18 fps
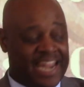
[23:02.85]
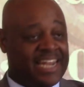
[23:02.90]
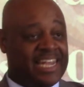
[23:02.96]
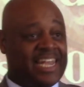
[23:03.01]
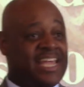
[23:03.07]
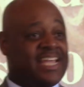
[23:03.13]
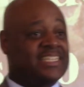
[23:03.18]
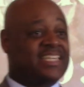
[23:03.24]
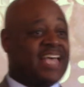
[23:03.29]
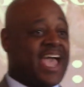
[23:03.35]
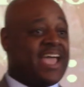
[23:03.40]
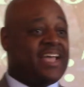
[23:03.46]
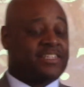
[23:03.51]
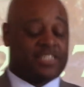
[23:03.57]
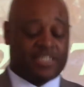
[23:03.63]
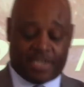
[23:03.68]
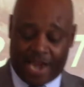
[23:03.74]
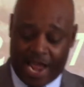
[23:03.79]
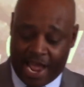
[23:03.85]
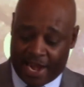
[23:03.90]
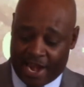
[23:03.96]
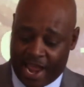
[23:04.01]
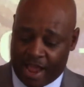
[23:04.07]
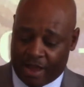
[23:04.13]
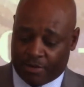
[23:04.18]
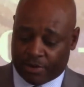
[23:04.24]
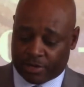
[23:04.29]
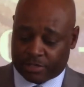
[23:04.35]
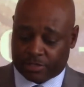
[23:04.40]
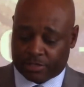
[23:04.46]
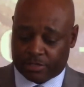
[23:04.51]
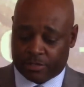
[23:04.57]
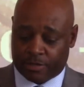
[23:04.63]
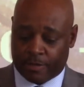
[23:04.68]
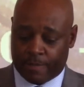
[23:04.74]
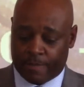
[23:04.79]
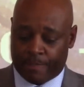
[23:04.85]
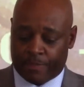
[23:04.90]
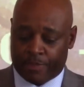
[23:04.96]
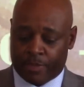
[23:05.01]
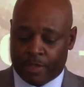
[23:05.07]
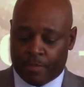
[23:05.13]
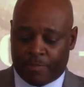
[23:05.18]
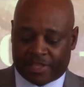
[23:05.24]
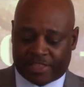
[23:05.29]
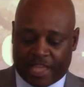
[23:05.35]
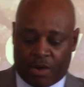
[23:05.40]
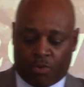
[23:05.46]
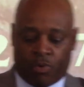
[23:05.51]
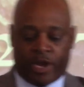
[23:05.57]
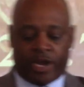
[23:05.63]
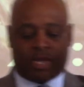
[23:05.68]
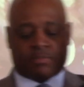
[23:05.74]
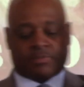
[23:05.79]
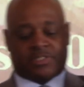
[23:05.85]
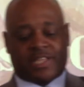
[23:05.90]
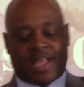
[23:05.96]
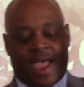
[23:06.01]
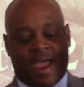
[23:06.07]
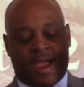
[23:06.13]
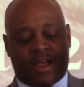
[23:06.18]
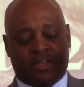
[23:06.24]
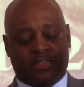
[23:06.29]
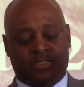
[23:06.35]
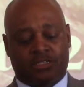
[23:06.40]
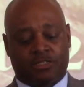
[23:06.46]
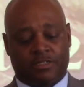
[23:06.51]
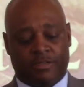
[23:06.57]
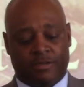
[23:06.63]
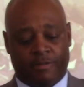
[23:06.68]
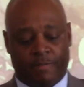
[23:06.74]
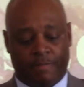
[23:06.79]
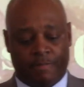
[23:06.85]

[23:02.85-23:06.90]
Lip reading: least eight to nine hours. But they went upstairs.